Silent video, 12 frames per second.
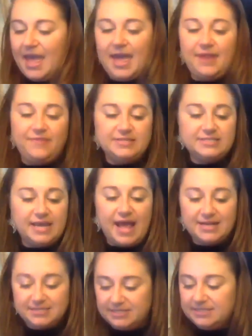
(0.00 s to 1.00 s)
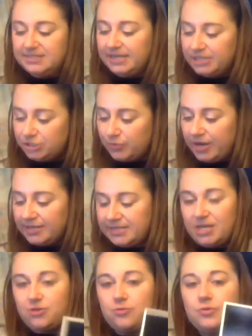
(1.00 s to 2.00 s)
And it has the 6 rings
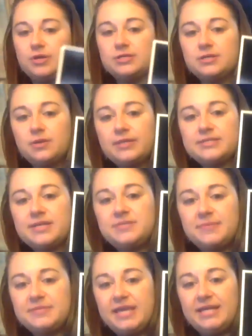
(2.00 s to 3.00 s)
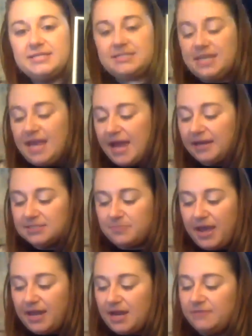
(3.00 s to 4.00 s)
that you sometimes can't see, and it's
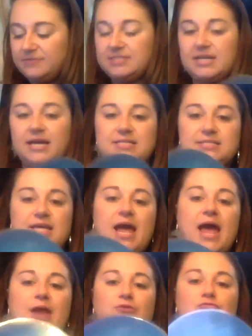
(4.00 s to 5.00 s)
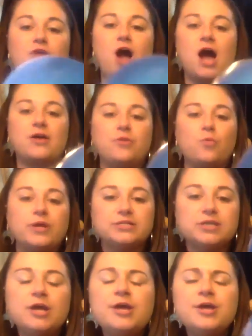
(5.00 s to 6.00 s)
made of dust and rock.
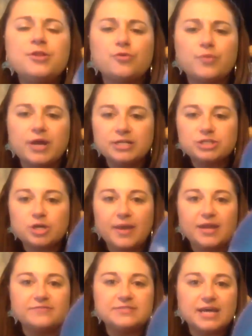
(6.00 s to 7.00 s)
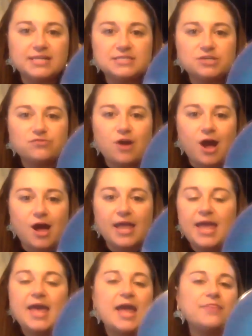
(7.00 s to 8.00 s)
The rings are made of dust and rock,
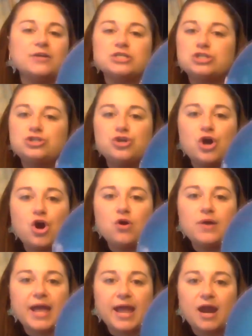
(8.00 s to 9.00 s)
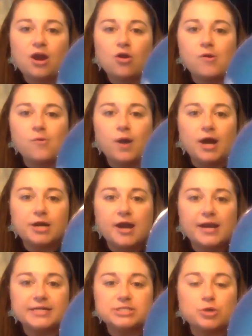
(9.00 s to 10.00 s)
and there's no air or water
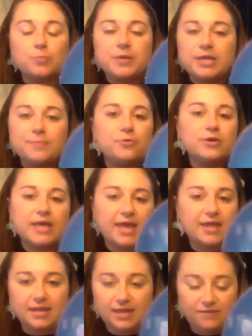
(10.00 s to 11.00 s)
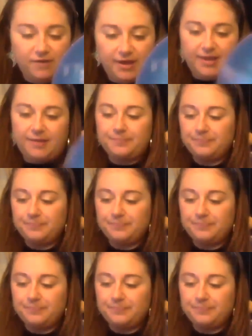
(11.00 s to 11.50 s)
on it, so people can't live on it.